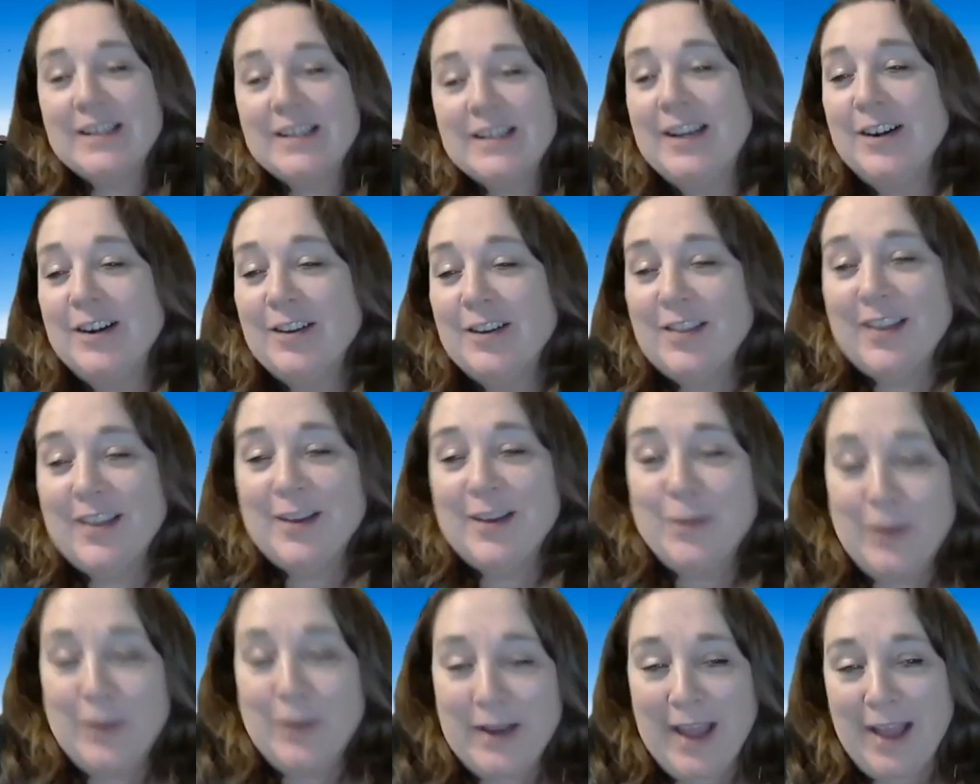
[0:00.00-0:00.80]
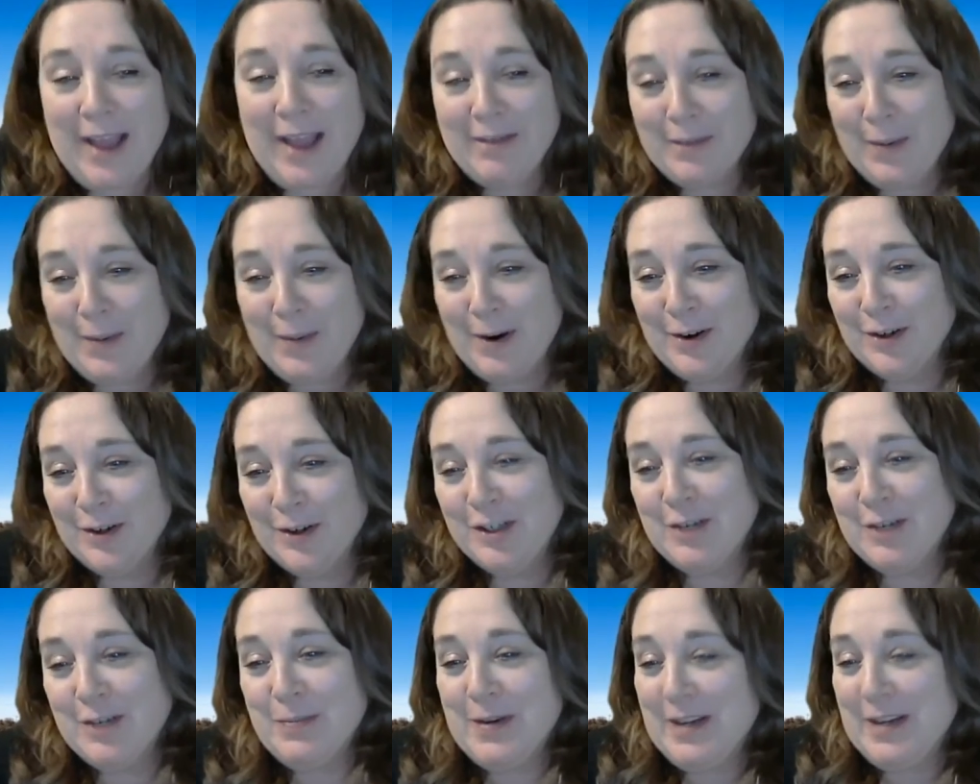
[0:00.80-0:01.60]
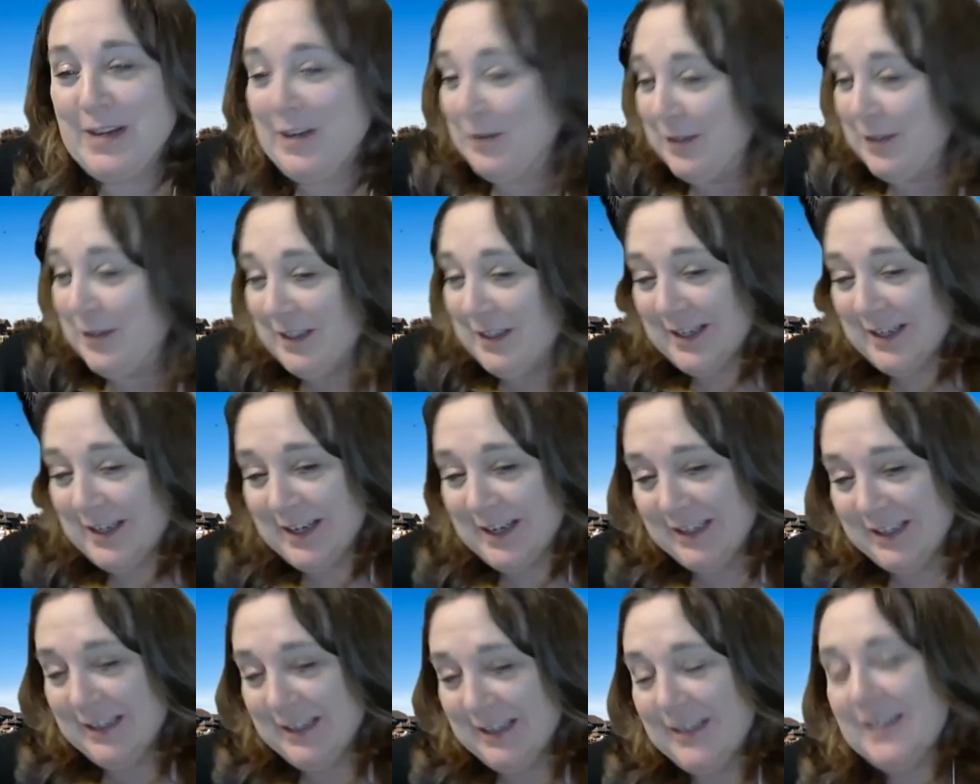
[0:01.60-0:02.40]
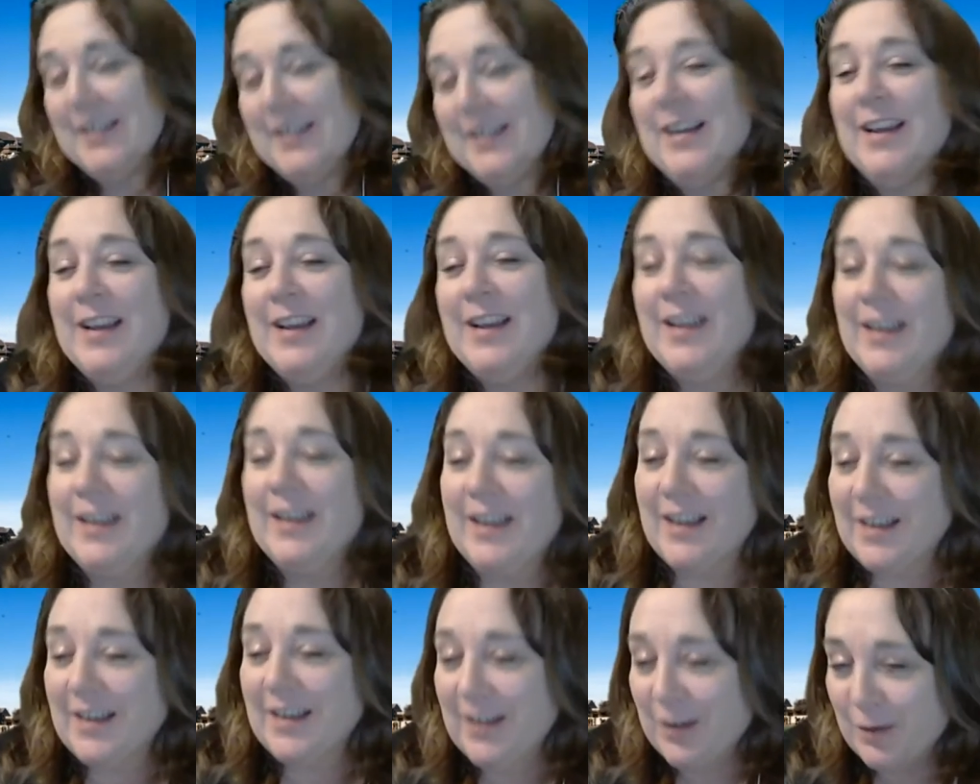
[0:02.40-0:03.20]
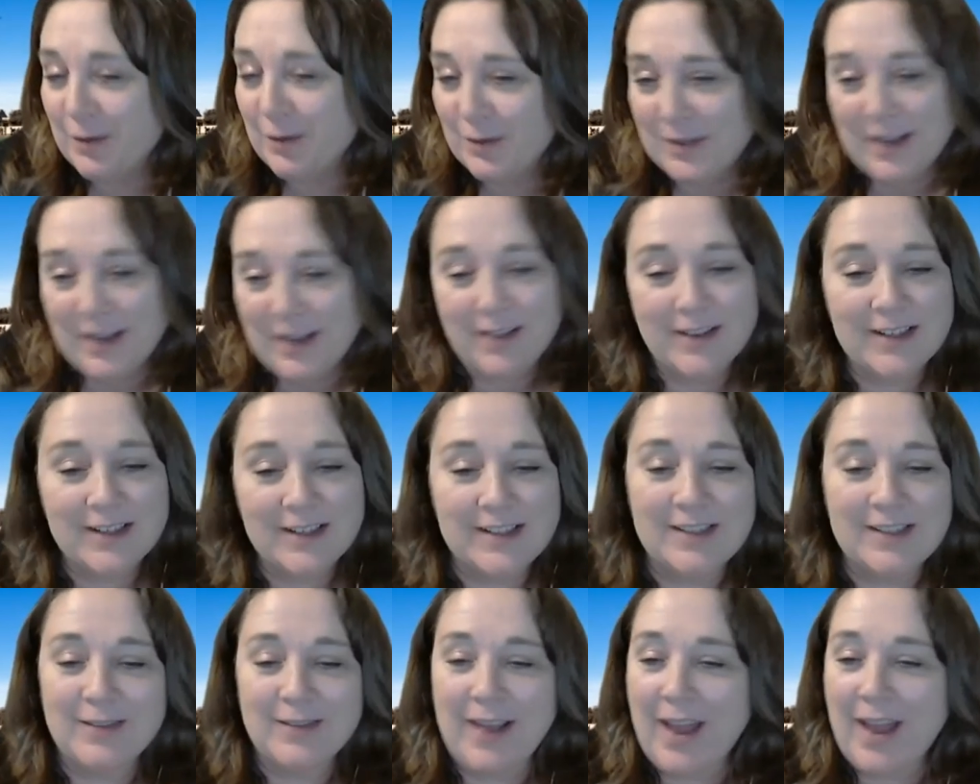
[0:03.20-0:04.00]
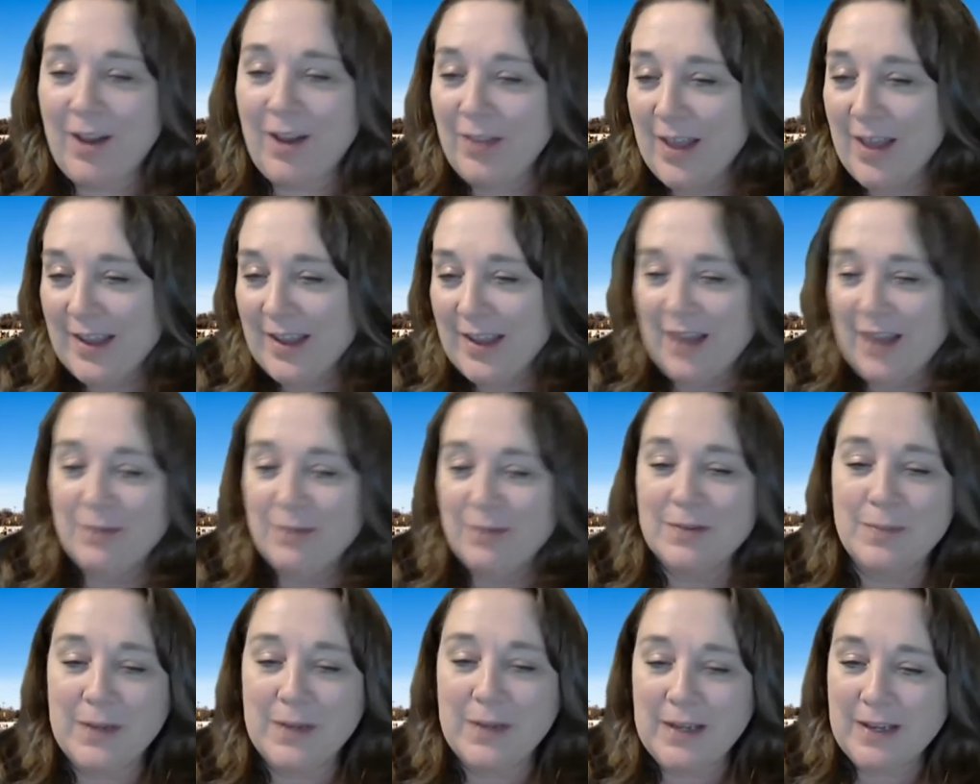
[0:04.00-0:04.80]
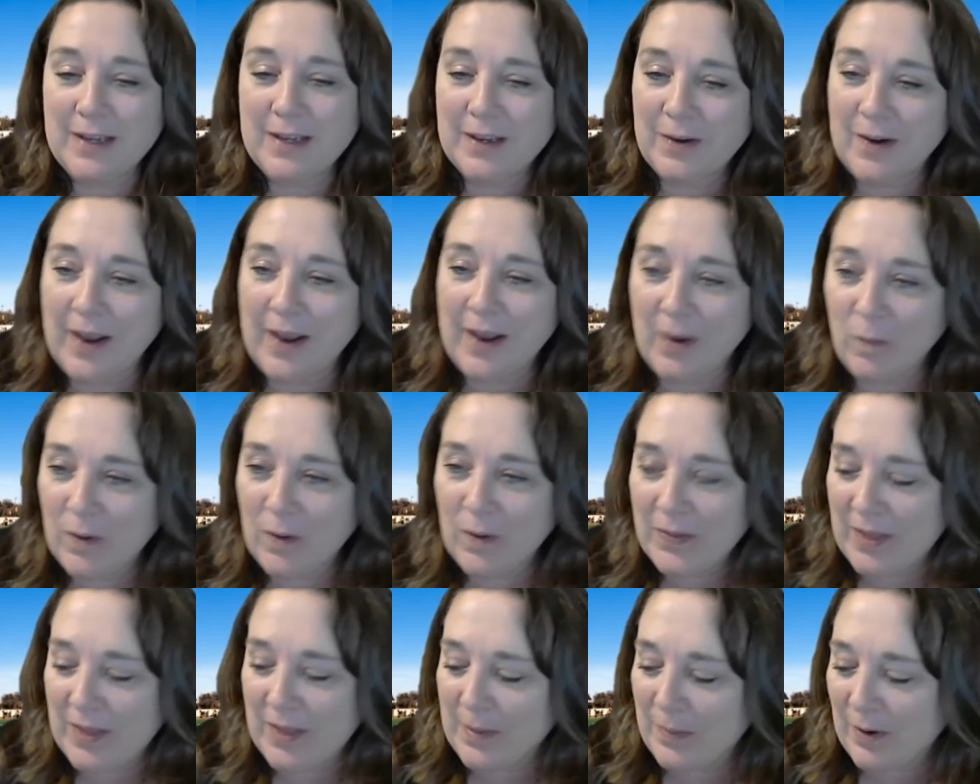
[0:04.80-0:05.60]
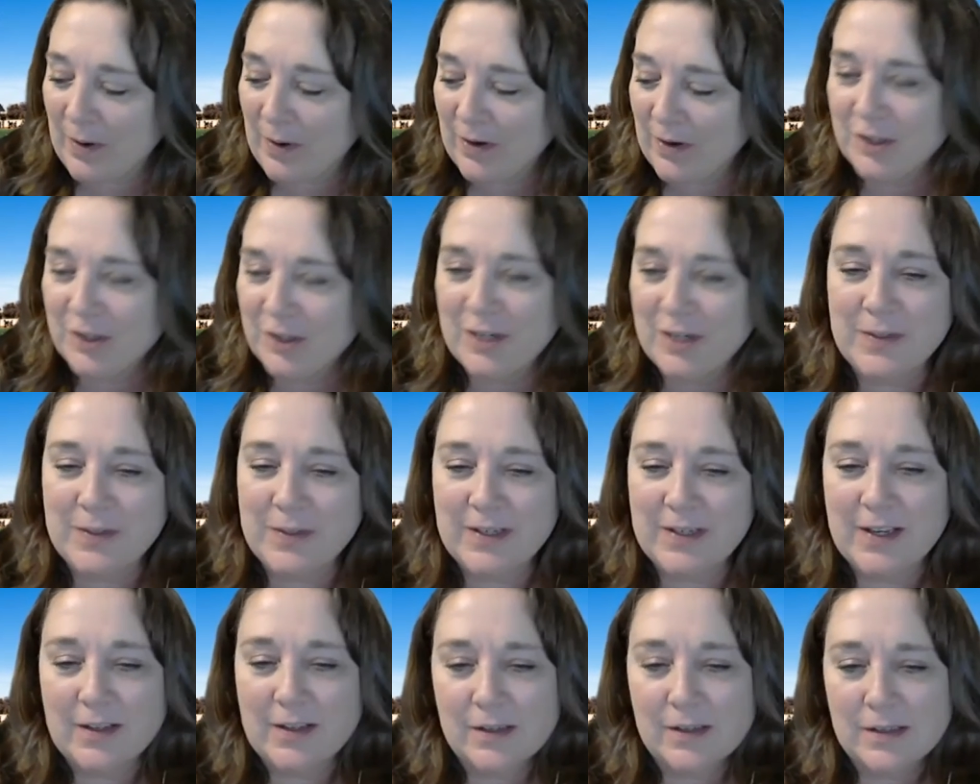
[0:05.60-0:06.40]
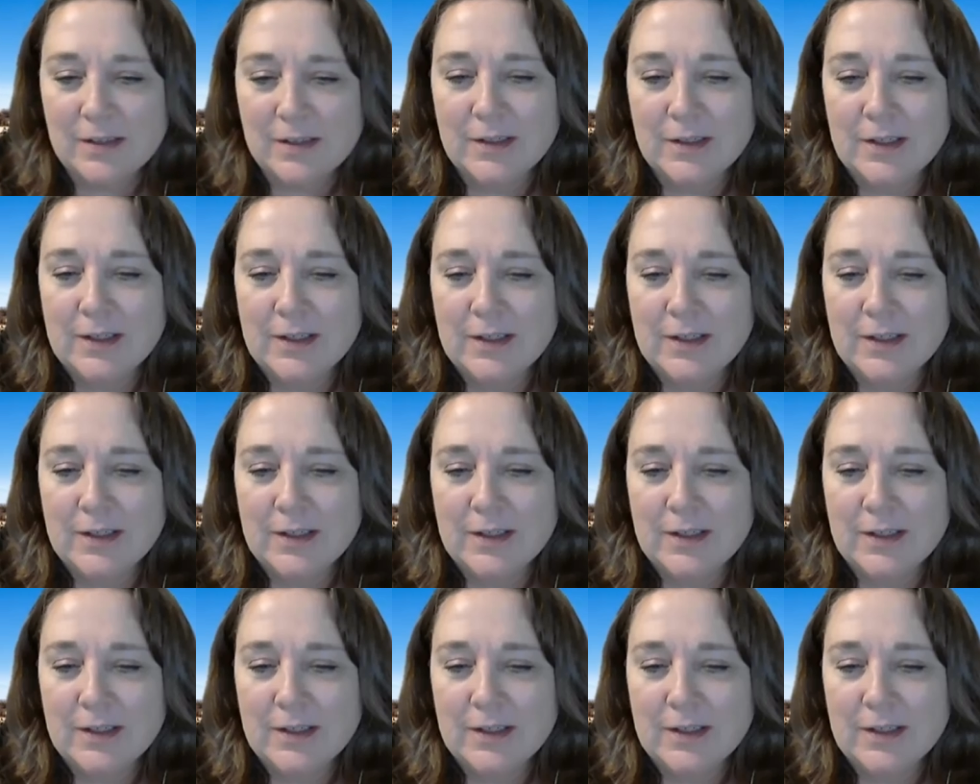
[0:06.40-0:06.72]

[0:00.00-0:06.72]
to hear that we have a partnership in Houston, Texas. Can you tell us how that came to be and, and what that partnership entails?